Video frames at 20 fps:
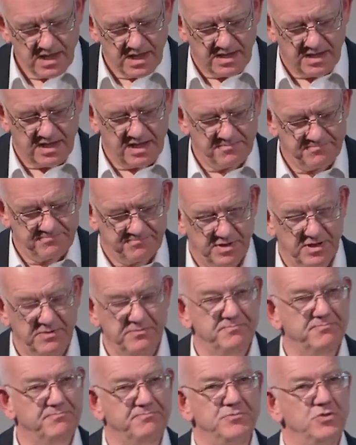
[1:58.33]

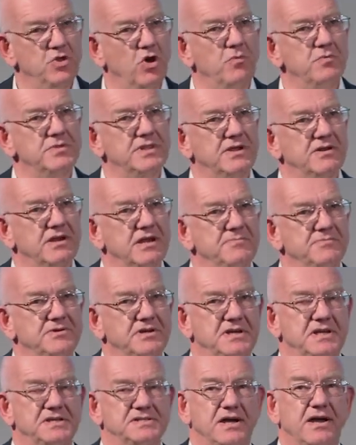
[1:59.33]
But not without anybody
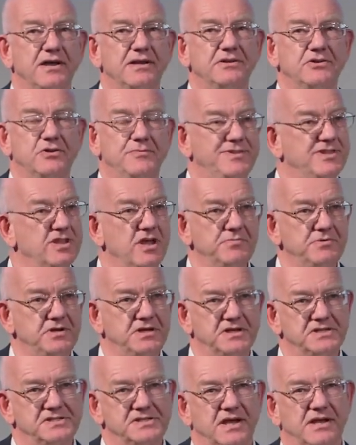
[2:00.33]
designing
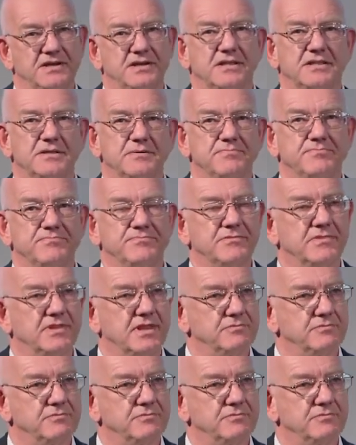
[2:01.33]
them.